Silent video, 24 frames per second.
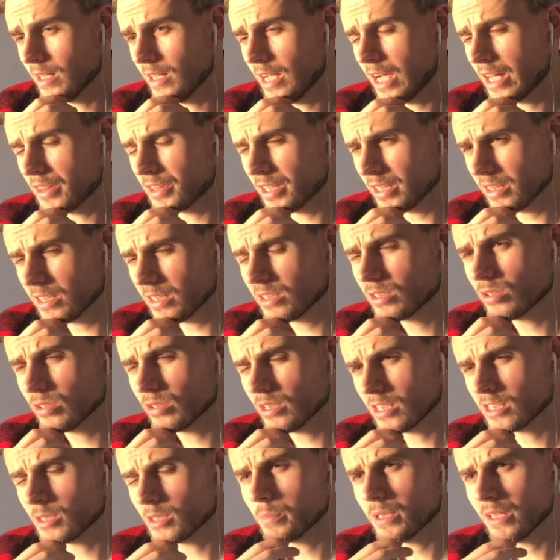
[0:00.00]
I think they'd done
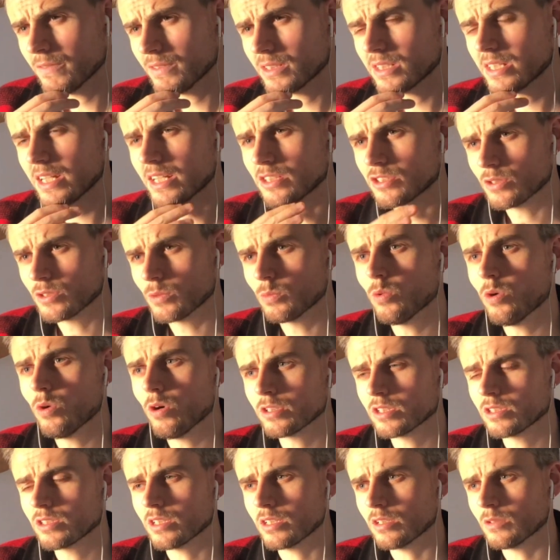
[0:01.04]
it as a bit of a test of
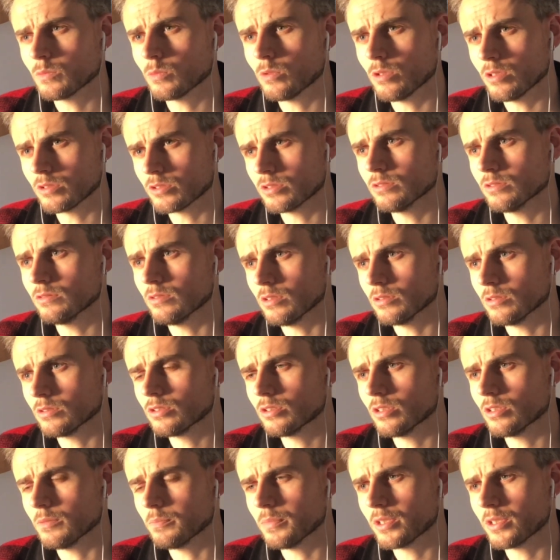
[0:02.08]
water thing at Waterloo Road too,